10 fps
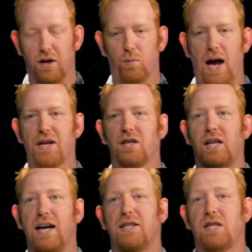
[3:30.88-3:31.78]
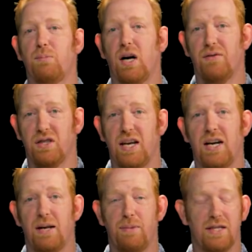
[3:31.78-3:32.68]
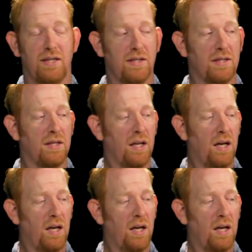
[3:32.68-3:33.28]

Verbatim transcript: and rationalizes as part of its day-to-day business,